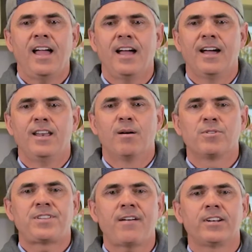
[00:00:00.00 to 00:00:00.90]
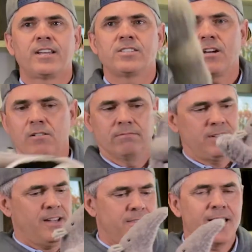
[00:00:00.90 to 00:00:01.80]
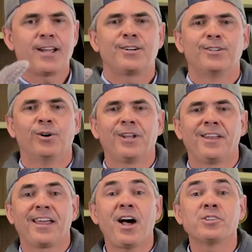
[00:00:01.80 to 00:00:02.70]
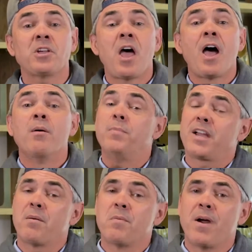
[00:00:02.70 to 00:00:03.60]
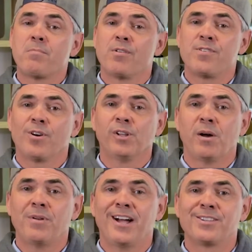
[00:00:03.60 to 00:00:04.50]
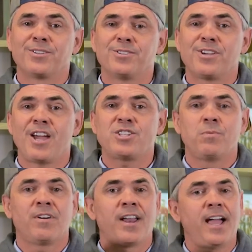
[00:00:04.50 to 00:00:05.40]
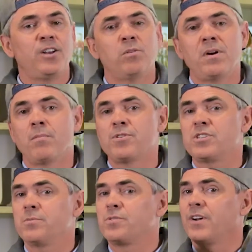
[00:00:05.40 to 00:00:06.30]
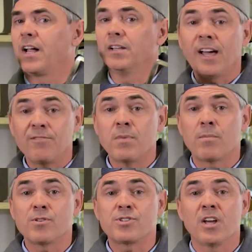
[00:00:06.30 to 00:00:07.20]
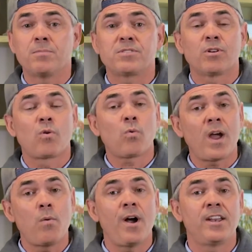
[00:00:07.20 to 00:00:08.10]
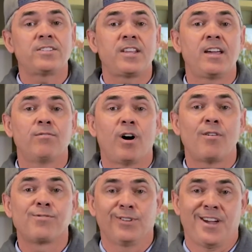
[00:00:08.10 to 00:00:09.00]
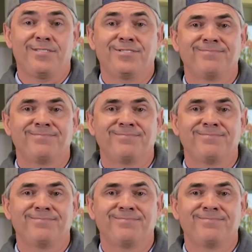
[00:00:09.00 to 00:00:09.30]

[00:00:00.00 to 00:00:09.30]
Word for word: And number seven, because, oh, I thought I couldn't hold anything else. Become a member of your alumni association. We've got annual memberships, we've got life memberships. Great way to stay involved for life.